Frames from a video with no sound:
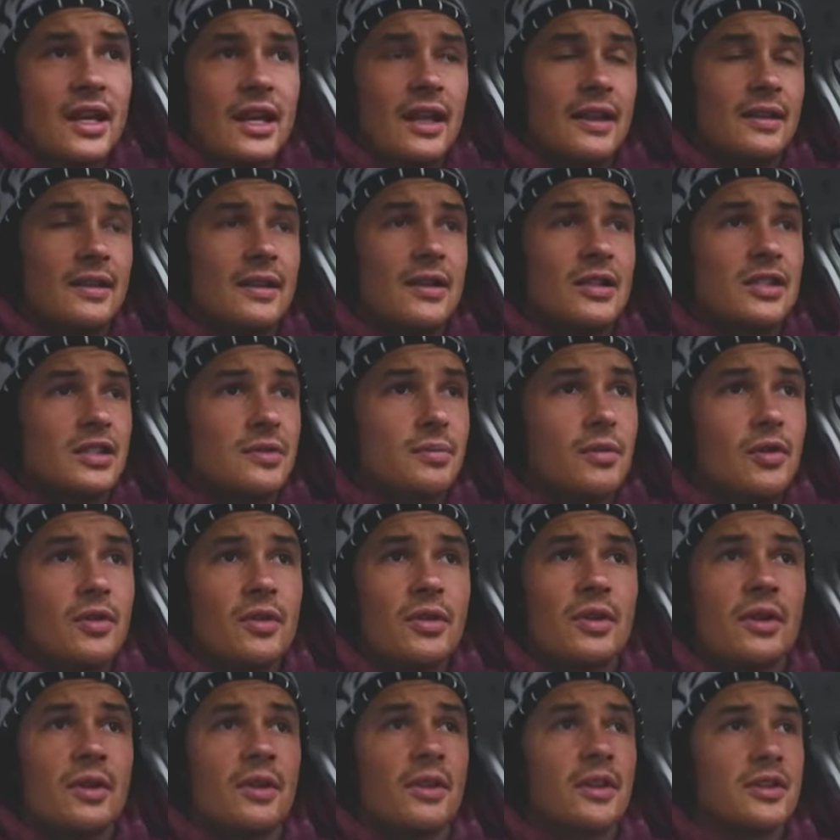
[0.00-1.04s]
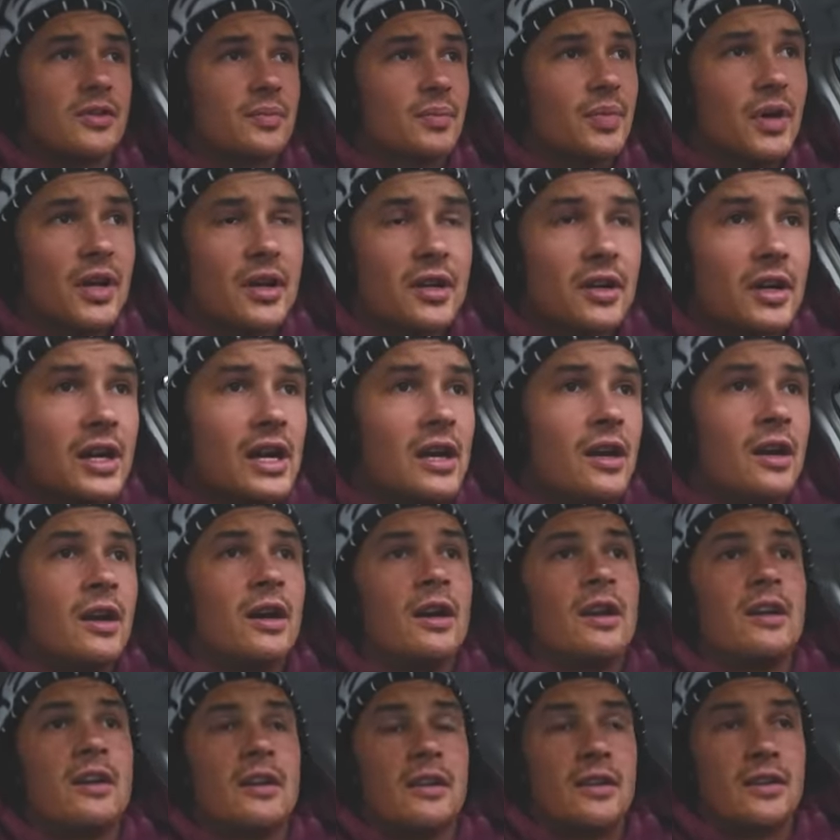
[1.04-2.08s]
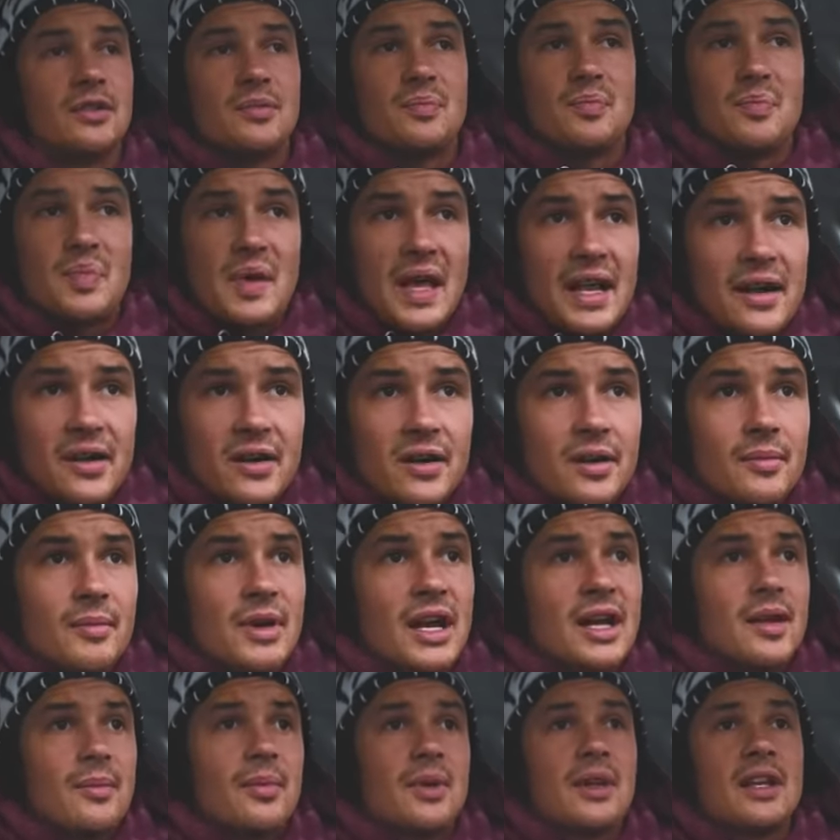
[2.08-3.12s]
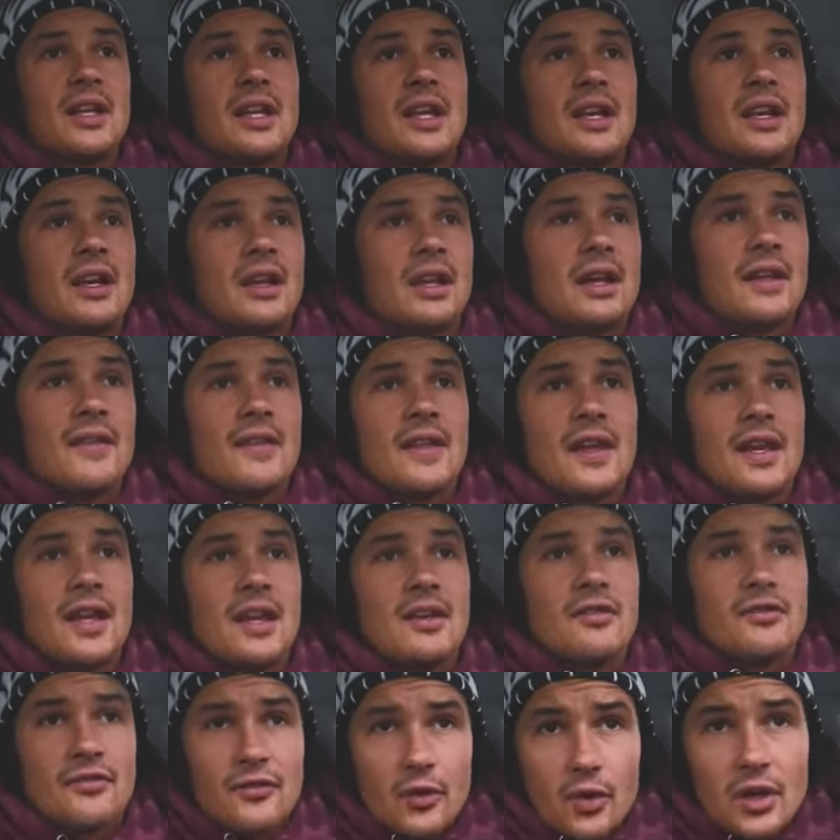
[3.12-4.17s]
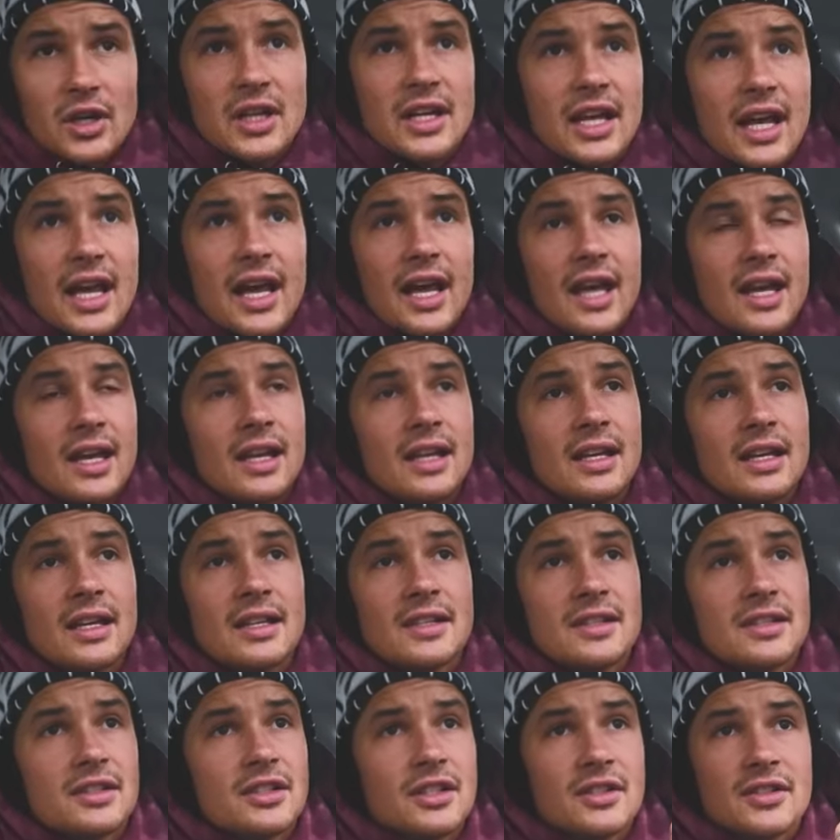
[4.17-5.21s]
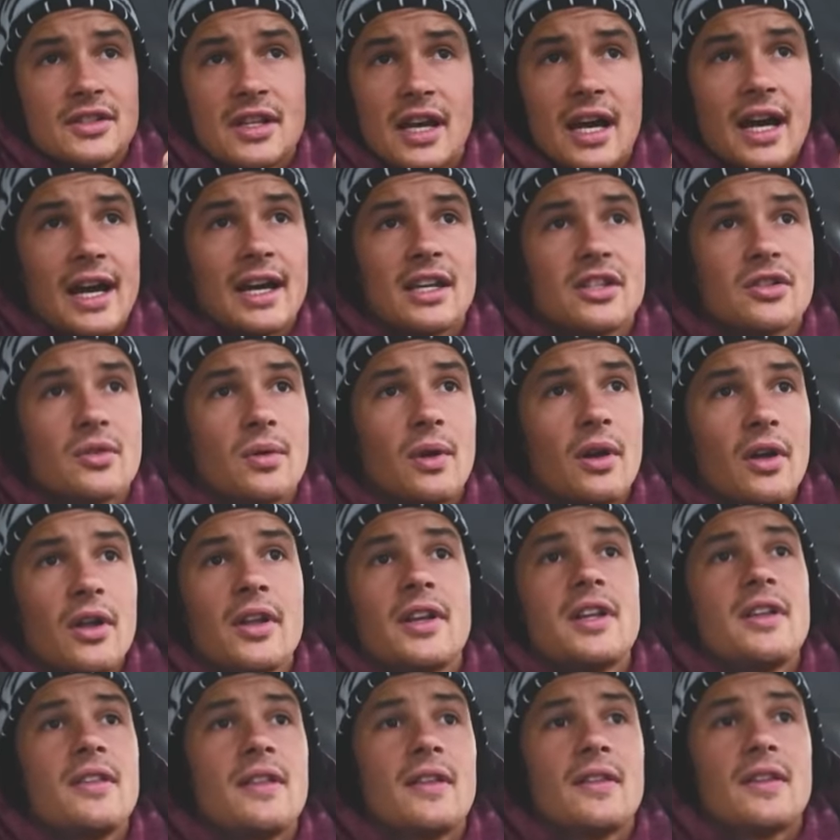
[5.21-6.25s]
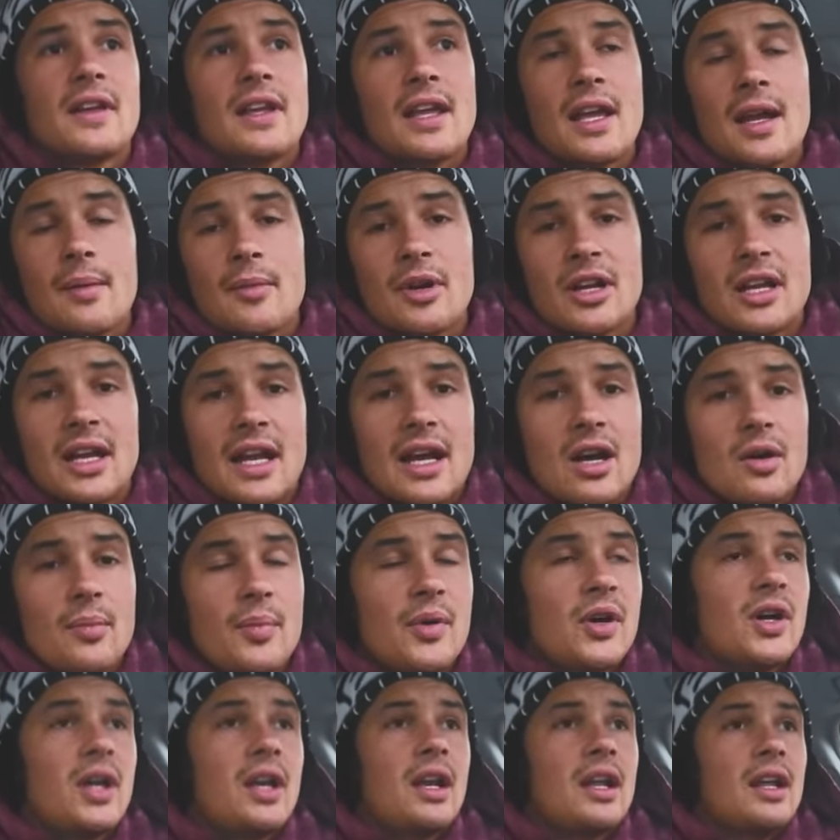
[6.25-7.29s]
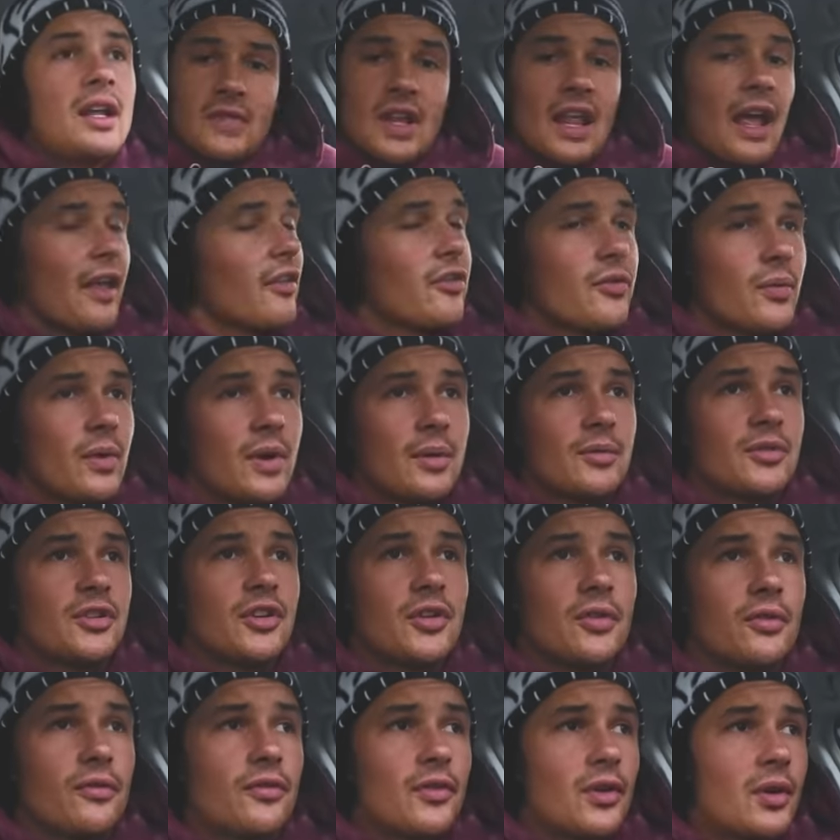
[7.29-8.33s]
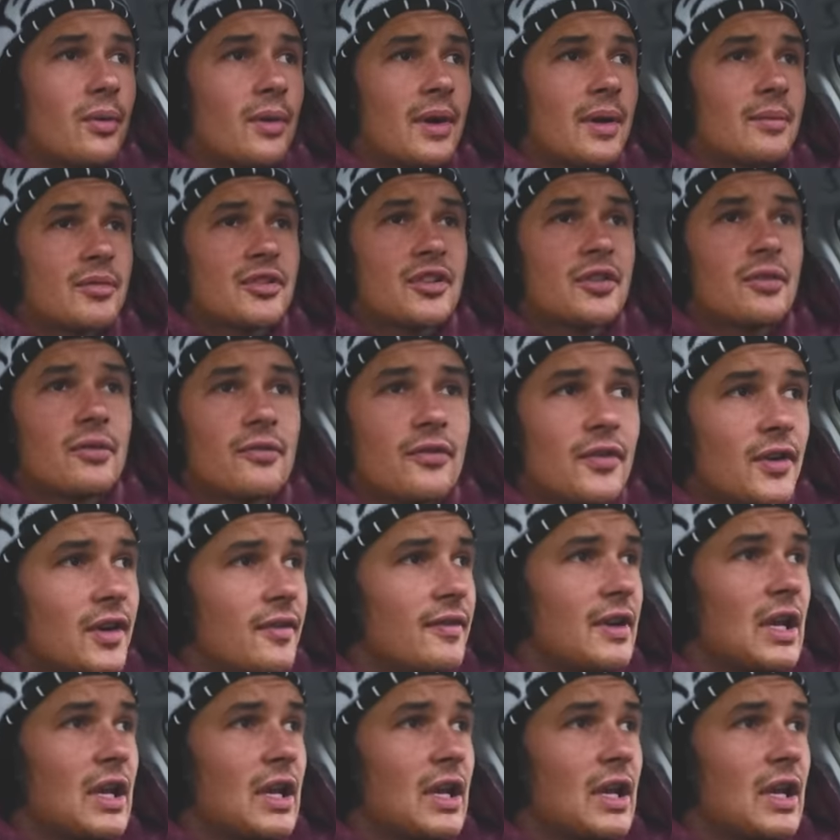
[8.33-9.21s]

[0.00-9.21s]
it looks smoother, it looks butterier, it looks better in my opinion, and then four K is just the highest quality that the camera can output. That's what I'm shooting for when I'm shooting for a